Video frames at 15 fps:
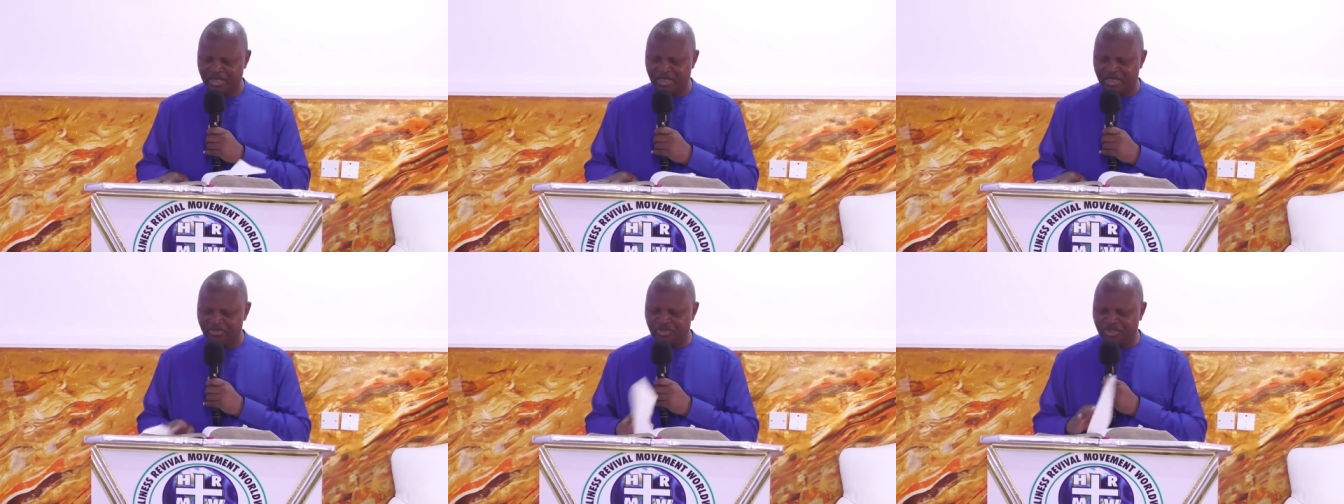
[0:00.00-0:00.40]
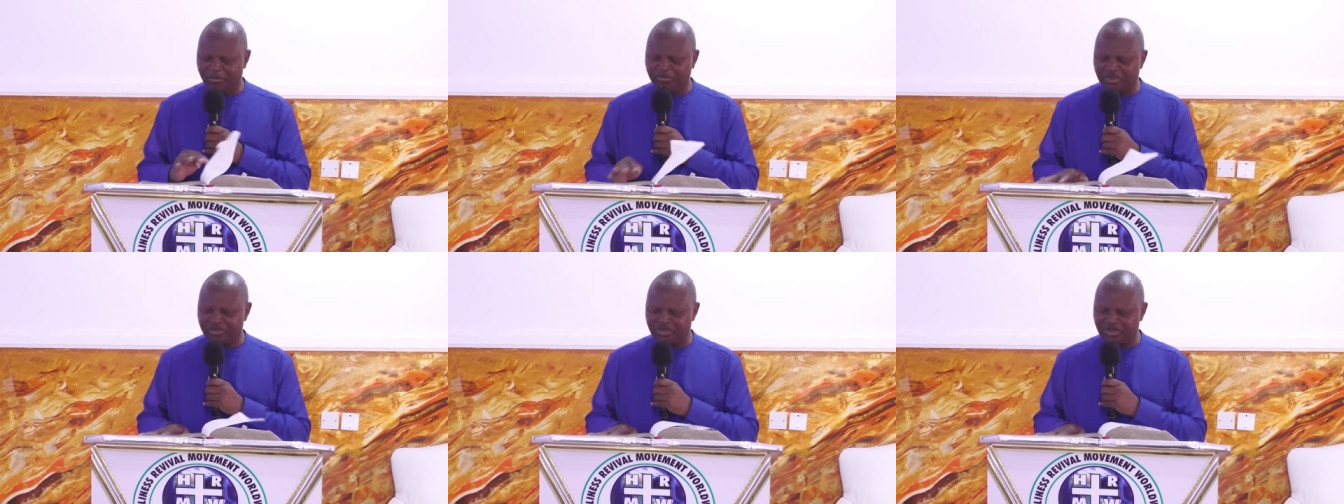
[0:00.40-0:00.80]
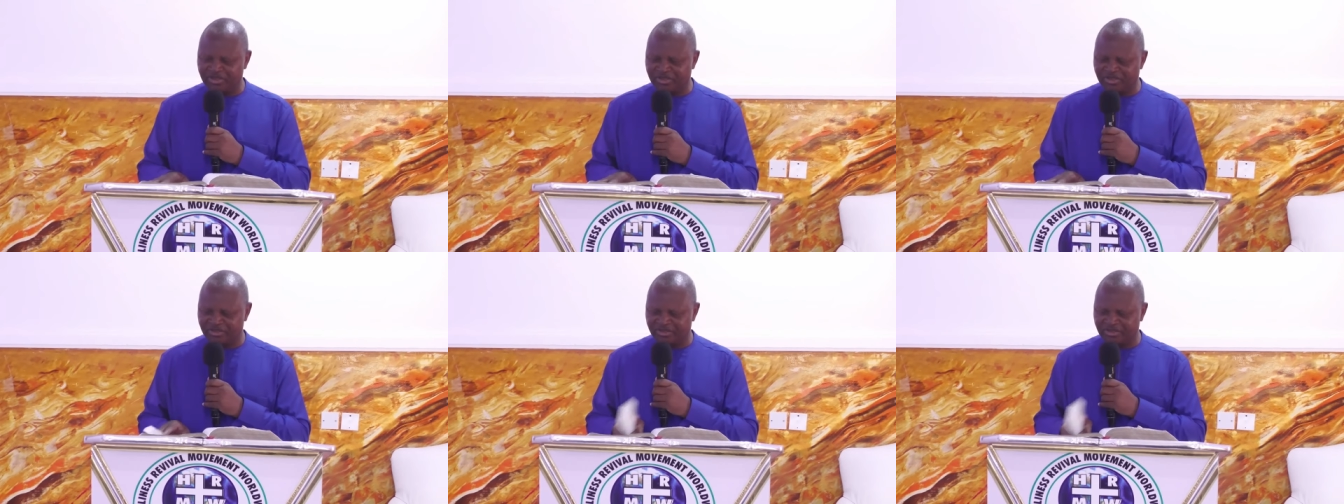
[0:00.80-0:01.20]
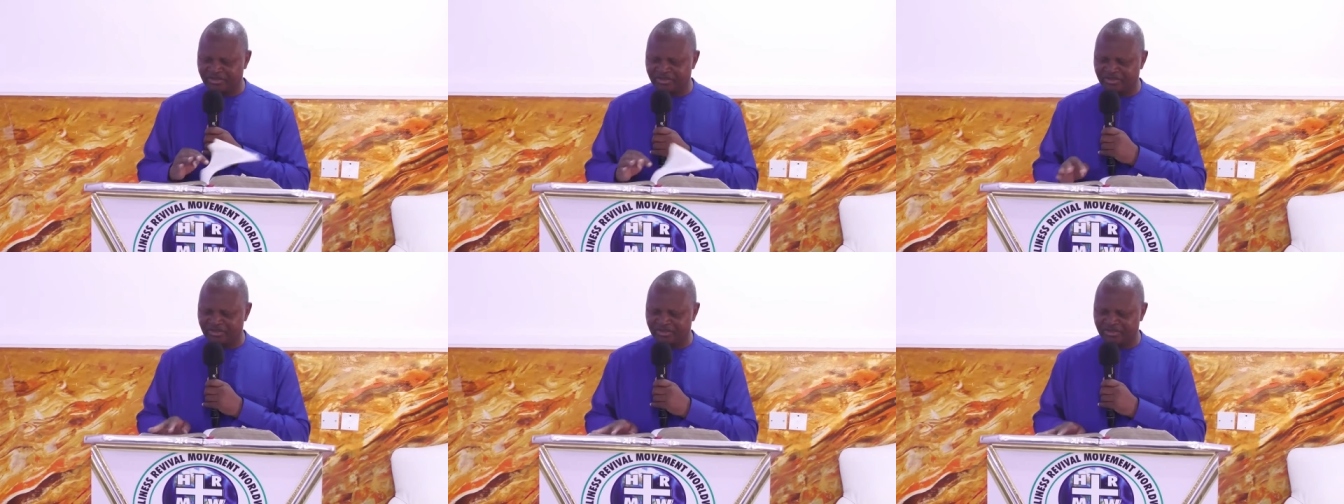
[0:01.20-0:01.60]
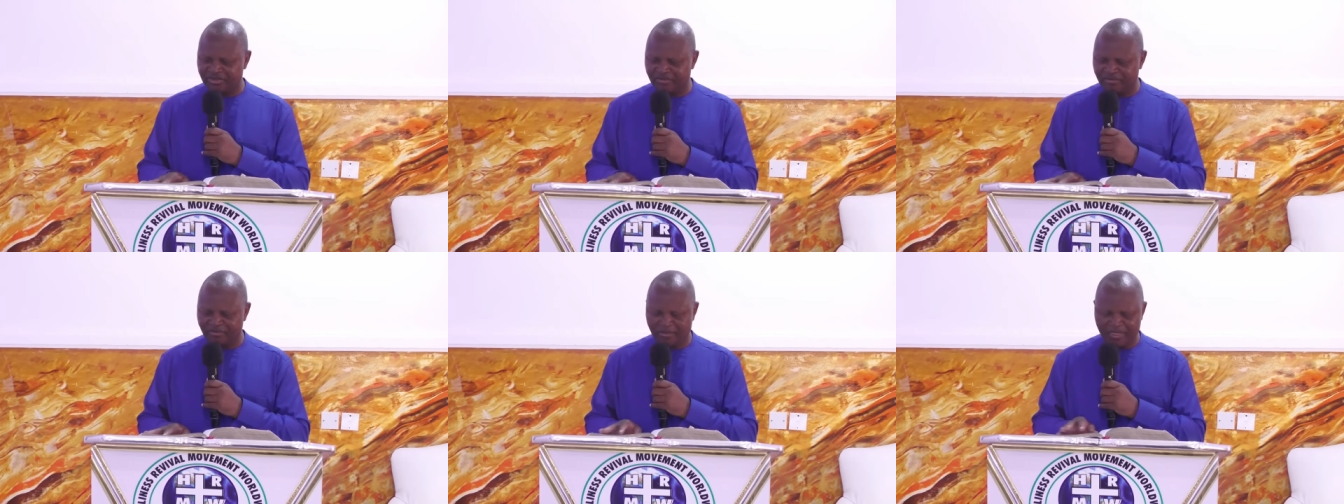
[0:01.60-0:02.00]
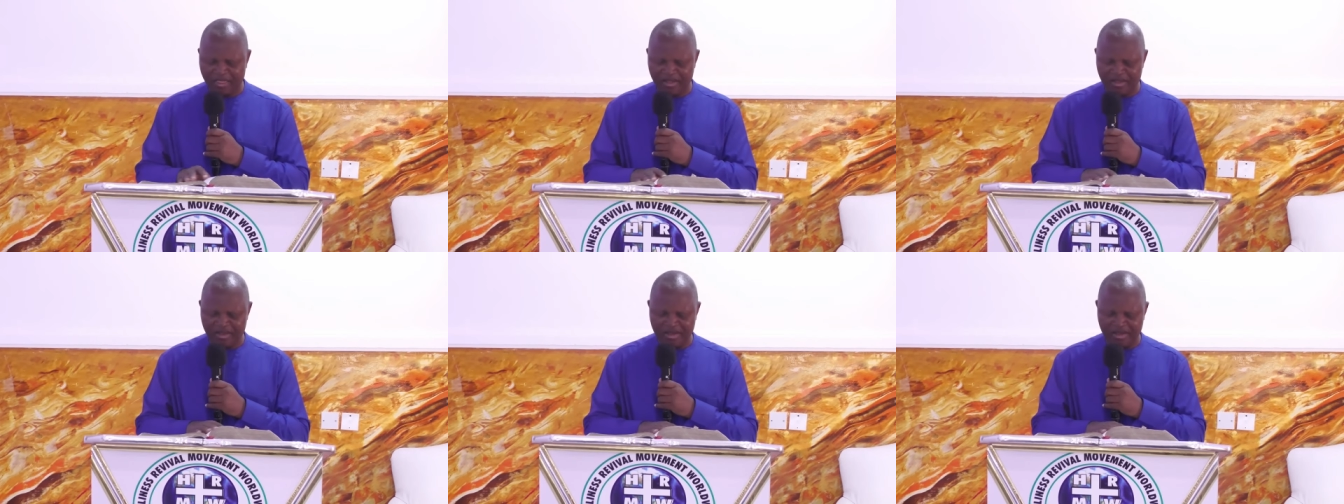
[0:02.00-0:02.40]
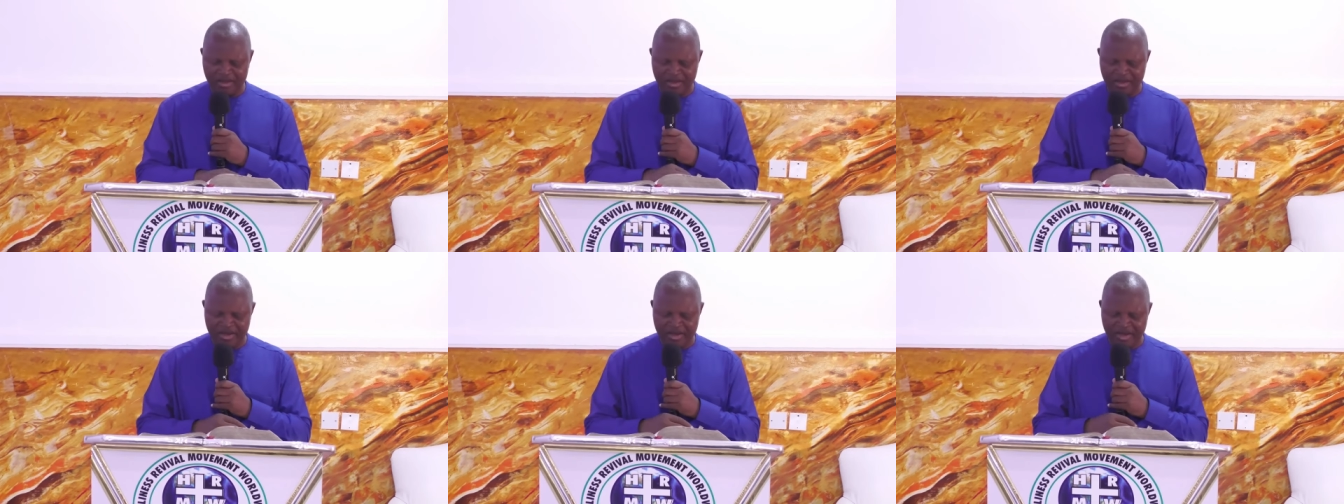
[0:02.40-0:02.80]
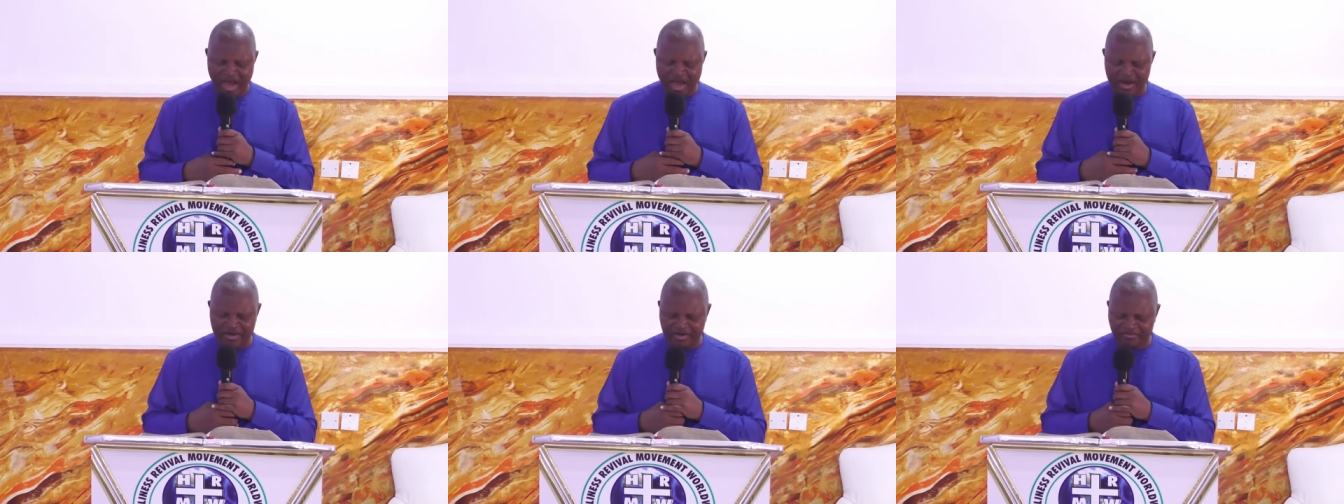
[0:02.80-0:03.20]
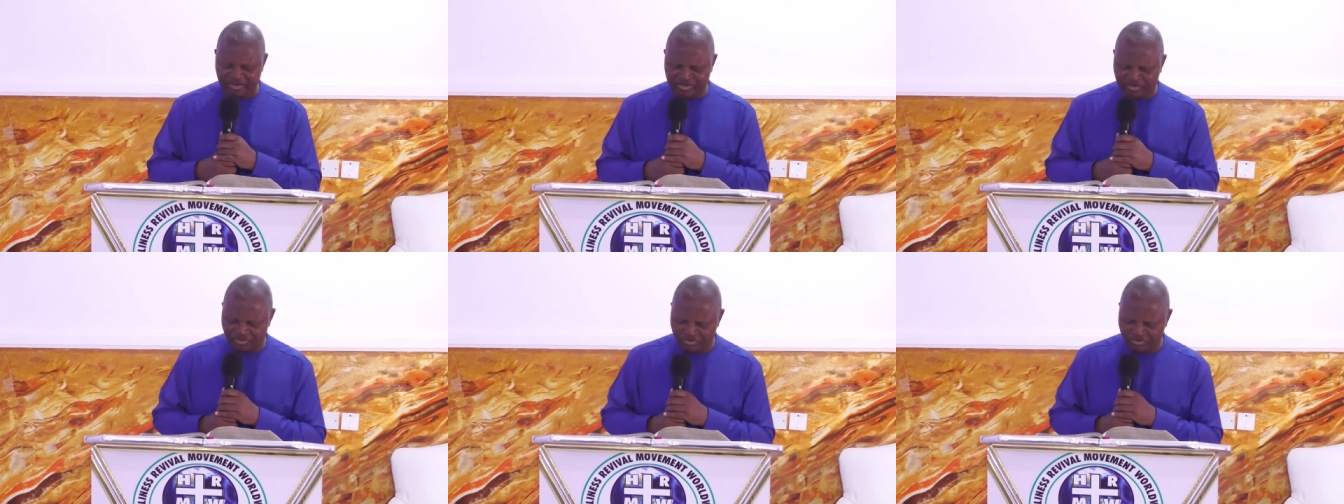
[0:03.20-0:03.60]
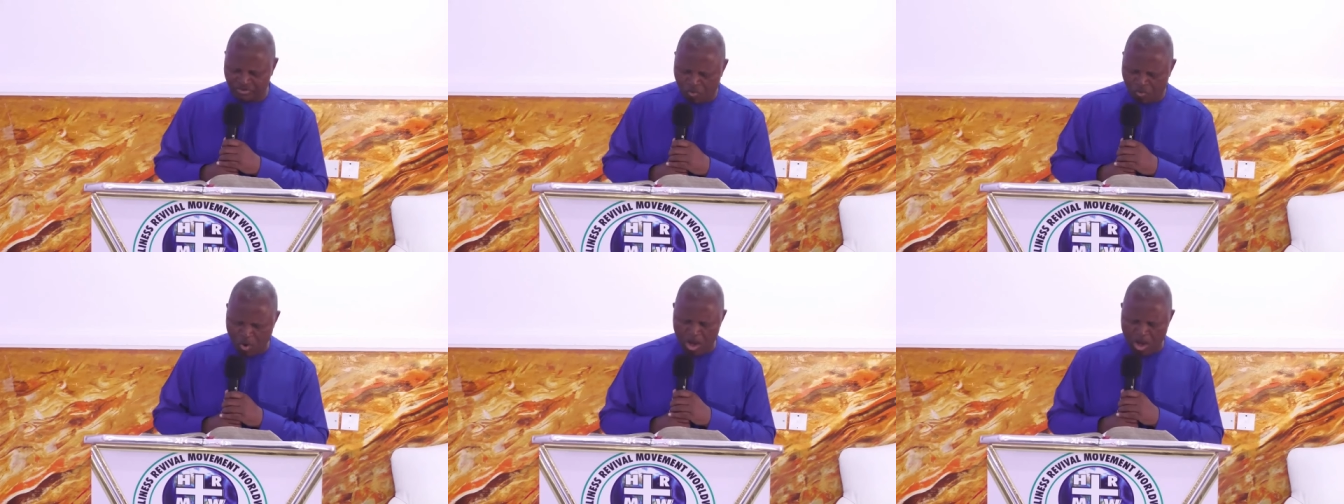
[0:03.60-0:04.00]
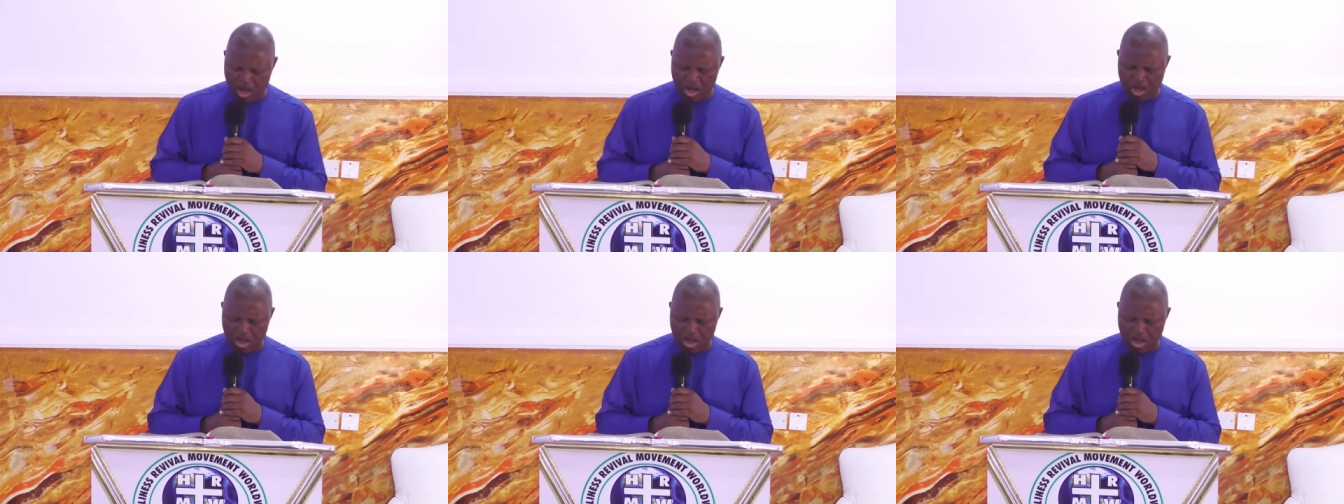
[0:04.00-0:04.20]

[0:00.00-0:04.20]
chapter 6. I read verse 1.